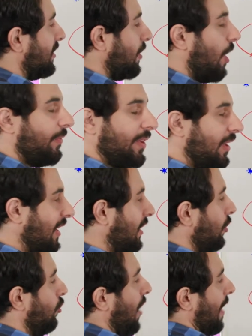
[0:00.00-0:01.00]
solvent. It
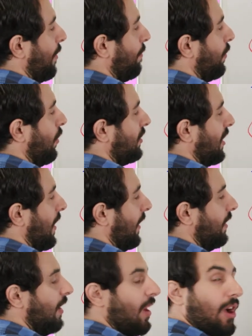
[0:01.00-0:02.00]
could grab a
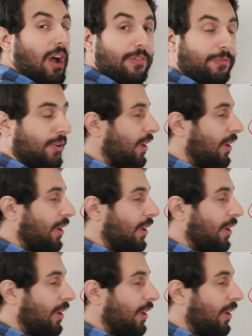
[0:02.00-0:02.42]
proton off